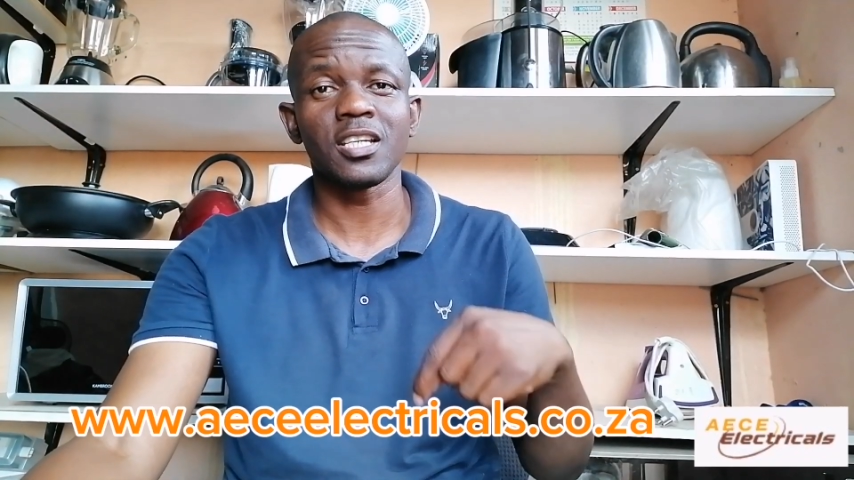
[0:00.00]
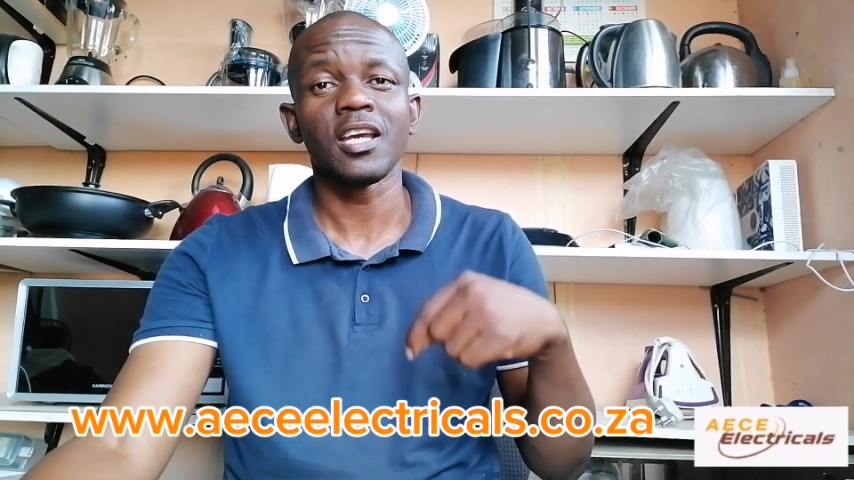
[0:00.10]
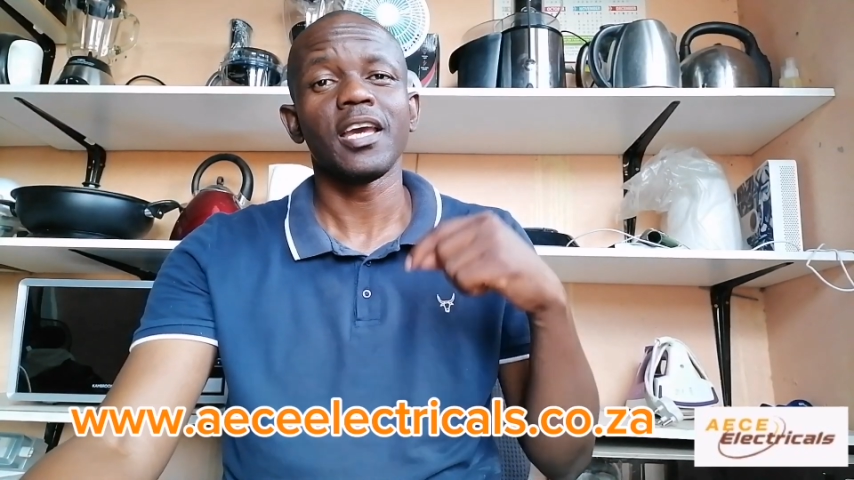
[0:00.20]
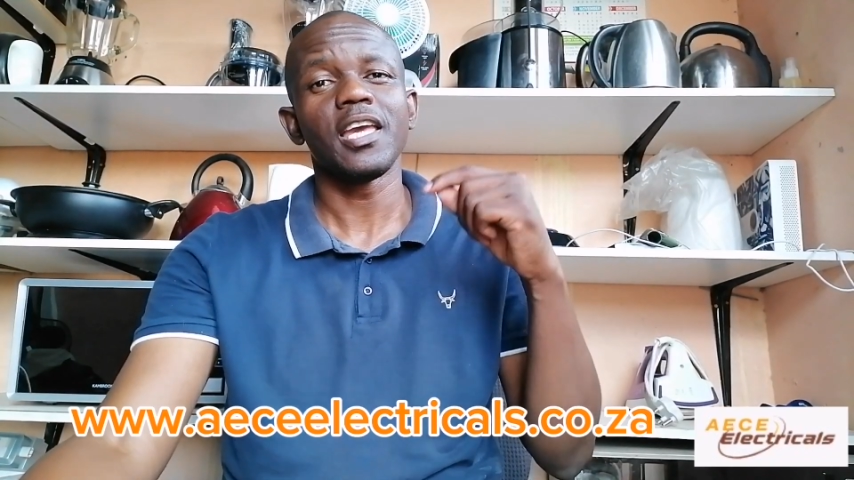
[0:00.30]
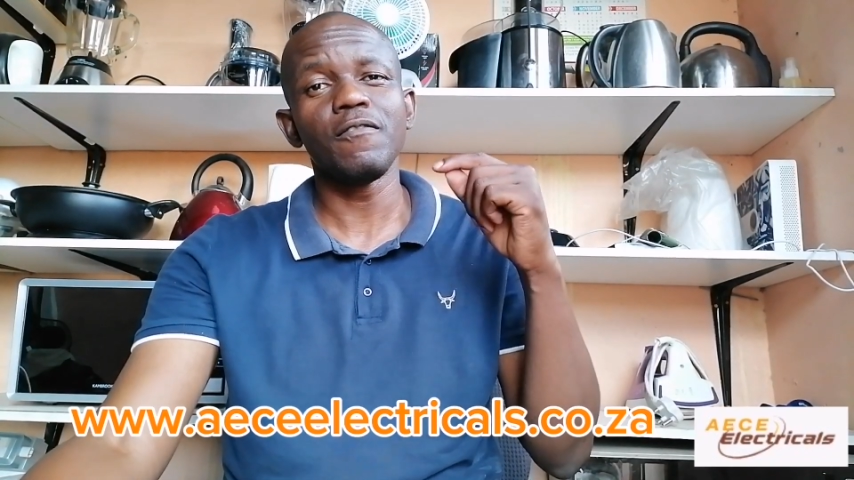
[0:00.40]

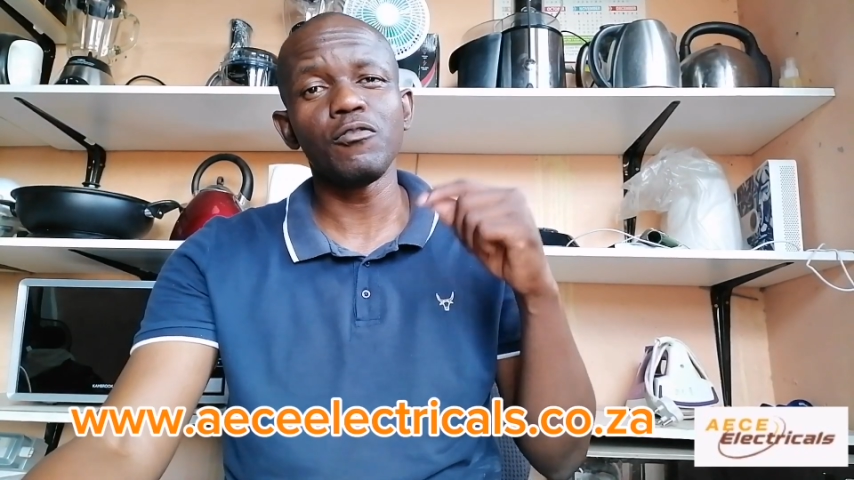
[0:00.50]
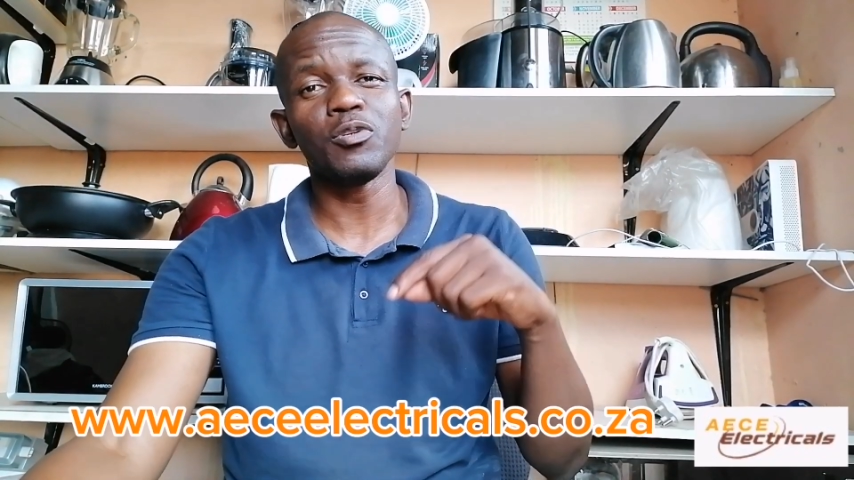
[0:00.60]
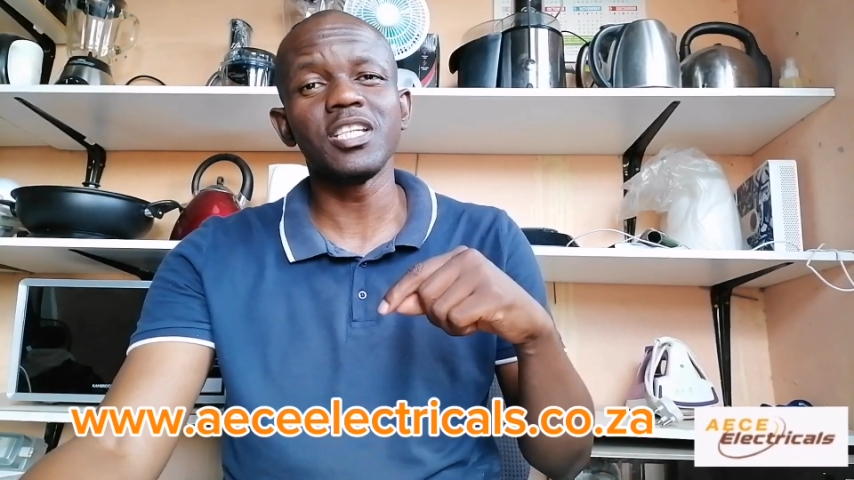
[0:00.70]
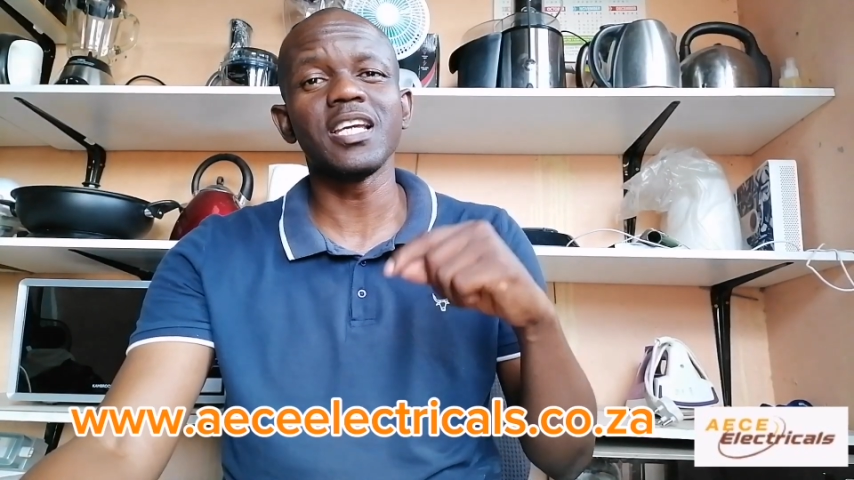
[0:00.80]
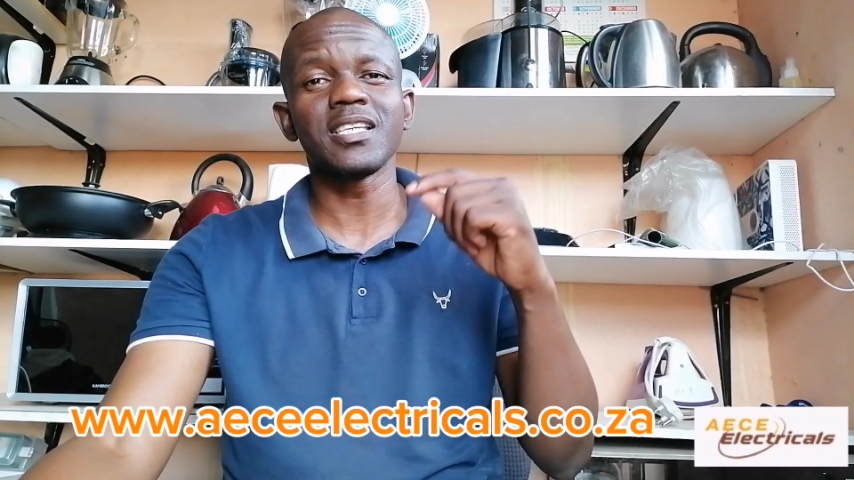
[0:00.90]
If you need
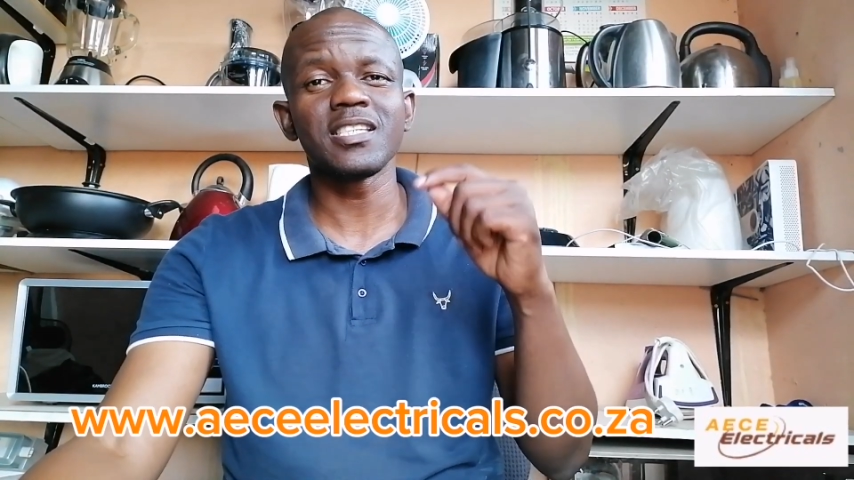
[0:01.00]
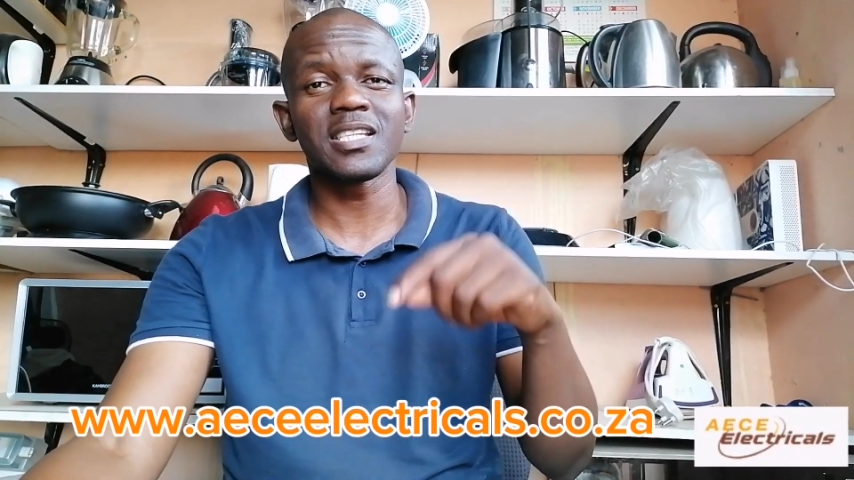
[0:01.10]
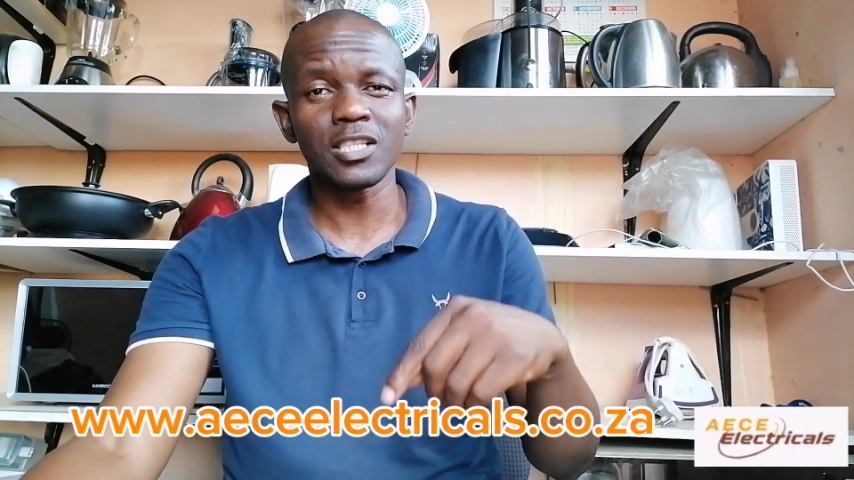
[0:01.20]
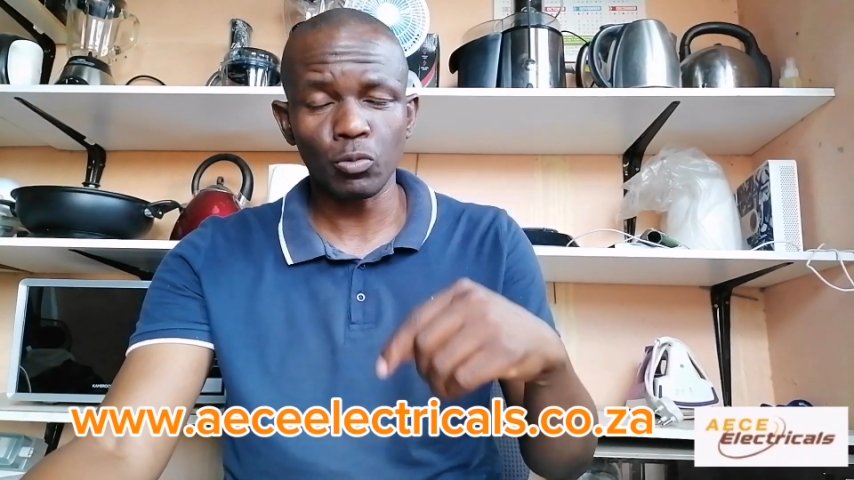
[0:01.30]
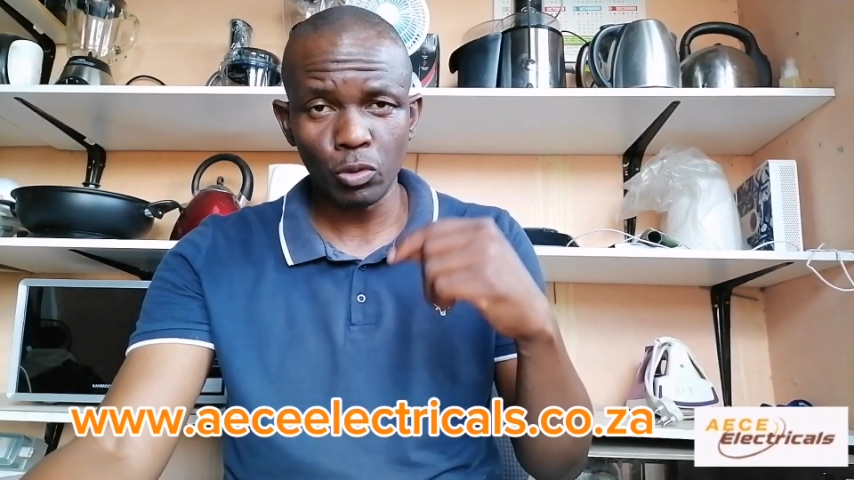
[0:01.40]
assistance with your